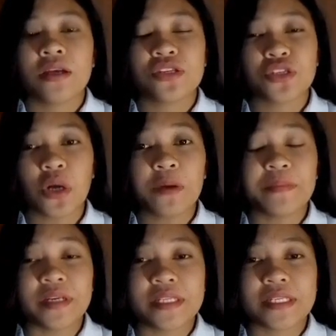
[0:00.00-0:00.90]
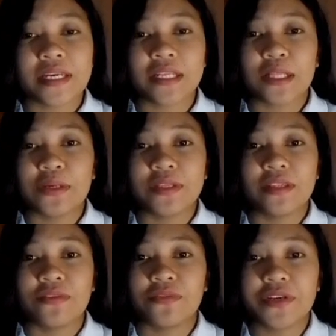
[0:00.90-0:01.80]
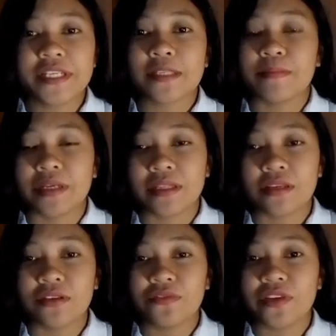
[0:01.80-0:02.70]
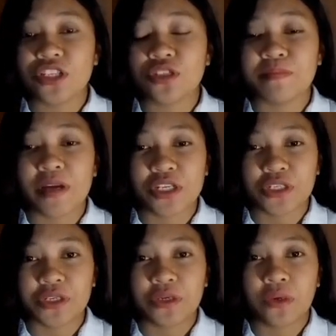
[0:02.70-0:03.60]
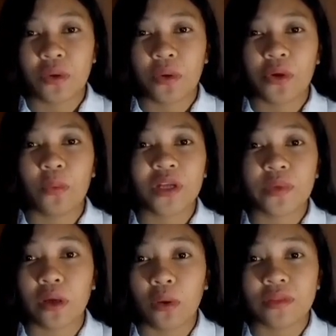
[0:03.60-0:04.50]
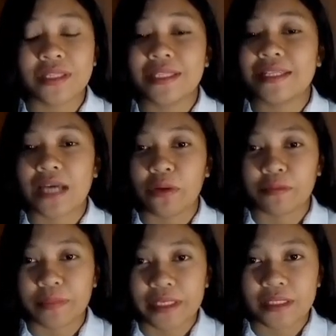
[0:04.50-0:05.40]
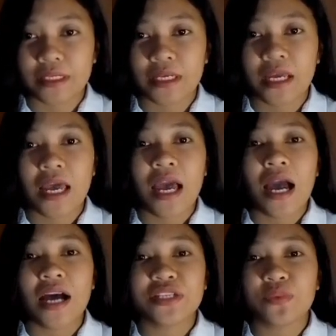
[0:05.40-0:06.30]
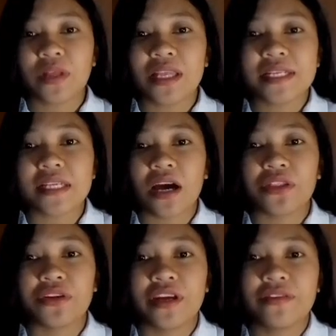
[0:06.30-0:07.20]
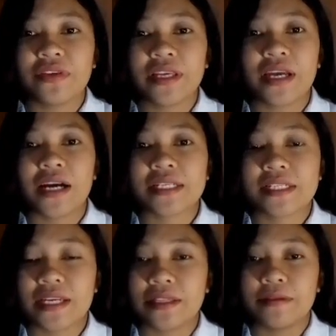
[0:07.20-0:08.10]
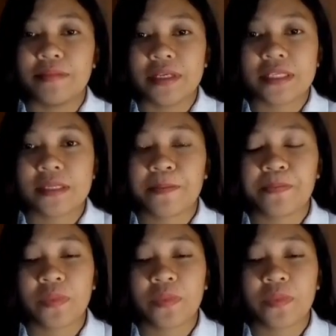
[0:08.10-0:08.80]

Strong beats include the first beat of each measure, or what we call the downbeat, as well as other heavily accented beats.